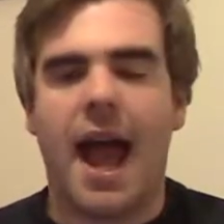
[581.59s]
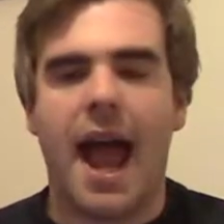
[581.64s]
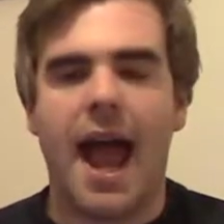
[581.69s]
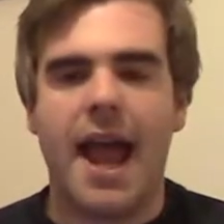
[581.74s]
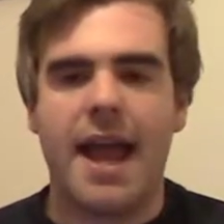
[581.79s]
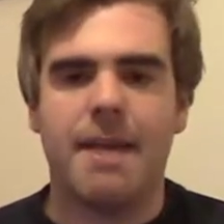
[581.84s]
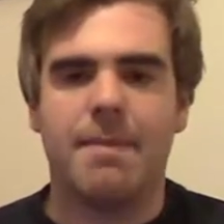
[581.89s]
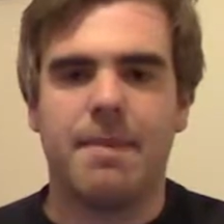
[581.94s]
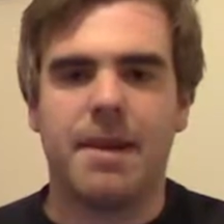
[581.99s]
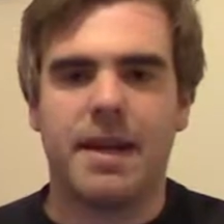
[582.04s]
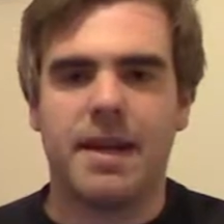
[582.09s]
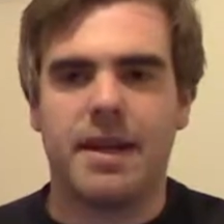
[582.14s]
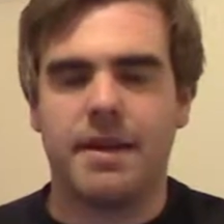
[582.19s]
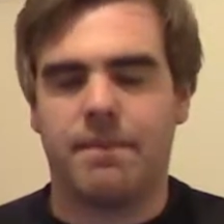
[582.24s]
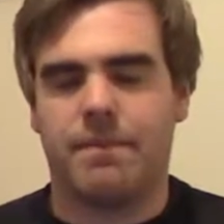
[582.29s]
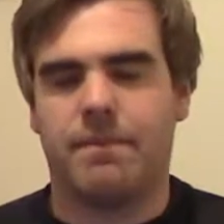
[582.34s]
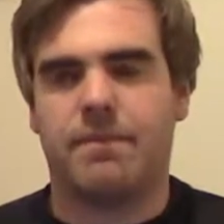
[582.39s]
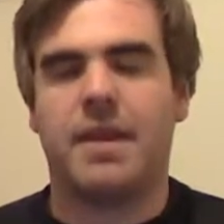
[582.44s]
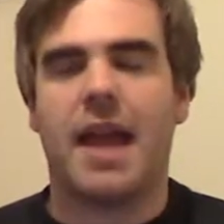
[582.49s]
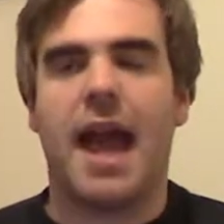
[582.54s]
A,
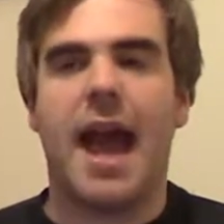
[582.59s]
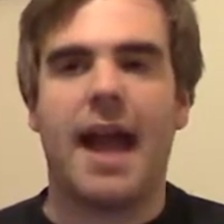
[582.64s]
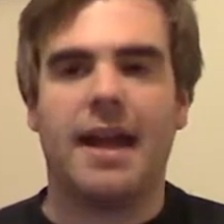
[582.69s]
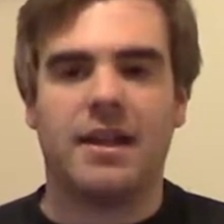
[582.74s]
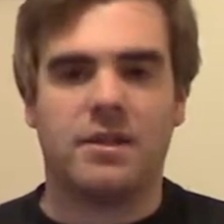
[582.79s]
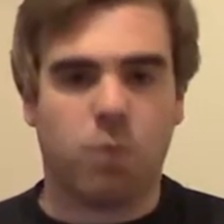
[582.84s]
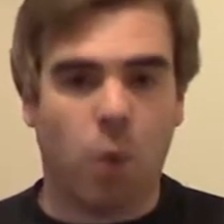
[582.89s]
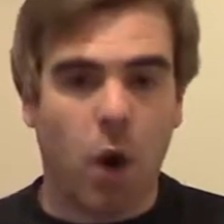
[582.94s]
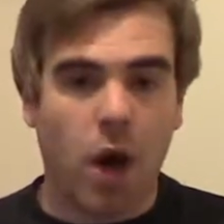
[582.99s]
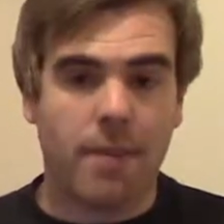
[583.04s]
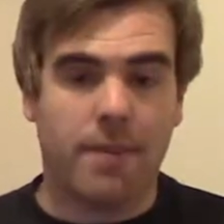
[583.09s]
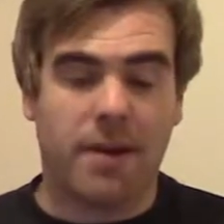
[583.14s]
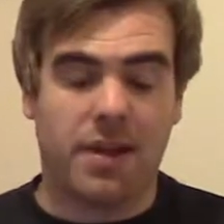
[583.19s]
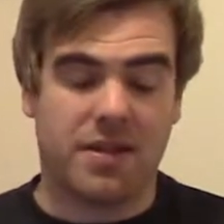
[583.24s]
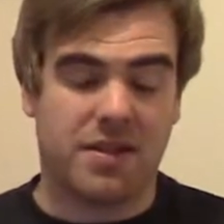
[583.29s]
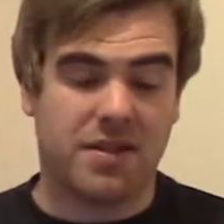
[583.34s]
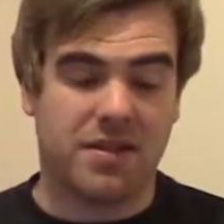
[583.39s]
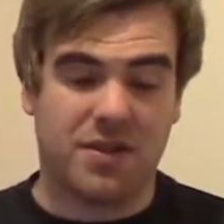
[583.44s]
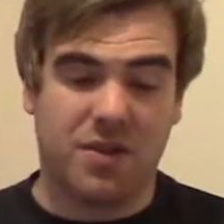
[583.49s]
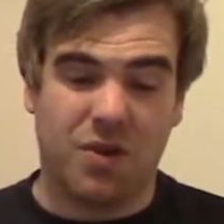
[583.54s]
B, X, Y
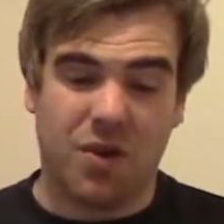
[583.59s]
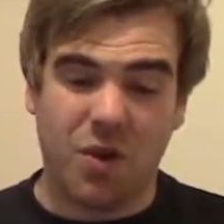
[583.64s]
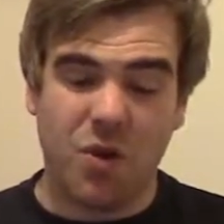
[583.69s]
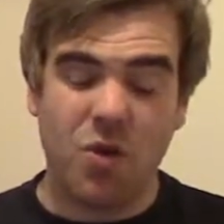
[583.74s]
buttons.